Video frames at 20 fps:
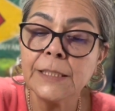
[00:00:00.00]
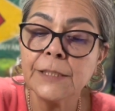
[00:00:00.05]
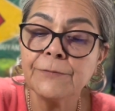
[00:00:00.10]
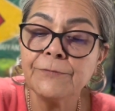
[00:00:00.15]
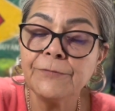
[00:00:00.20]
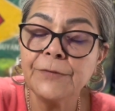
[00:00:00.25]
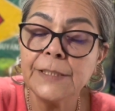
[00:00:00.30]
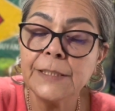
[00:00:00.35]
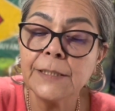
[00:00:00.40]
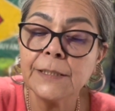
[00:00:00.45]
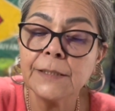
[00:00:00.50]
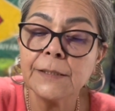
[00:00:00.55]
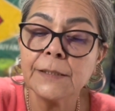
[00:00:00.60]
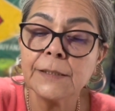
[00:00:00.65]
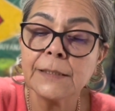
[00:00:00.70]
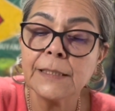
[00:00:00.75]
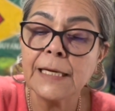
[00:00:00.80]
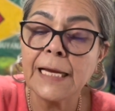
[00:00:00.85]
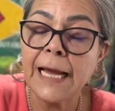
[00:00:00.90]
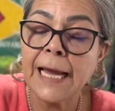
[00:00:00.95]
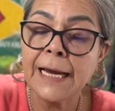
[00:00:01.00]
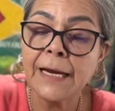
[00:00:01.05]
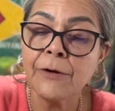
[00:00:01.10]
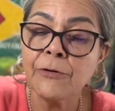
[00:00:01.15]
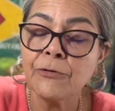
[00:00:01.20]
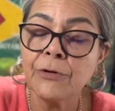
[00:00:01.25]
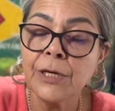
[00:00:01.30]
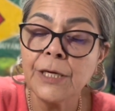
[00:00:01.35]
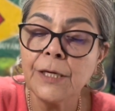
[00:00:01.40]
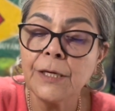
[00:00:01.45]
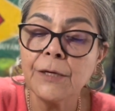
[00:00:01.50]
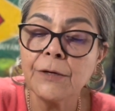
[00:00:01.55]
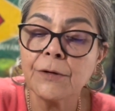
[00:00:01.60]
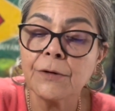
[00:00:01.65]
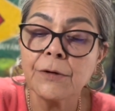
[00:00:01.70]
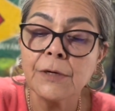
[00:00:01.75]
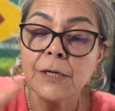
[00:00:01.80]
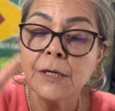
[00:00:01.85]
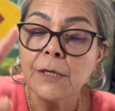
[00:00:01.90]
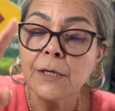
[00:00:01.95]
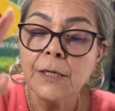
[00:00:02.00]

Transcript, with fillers: defeated and angry or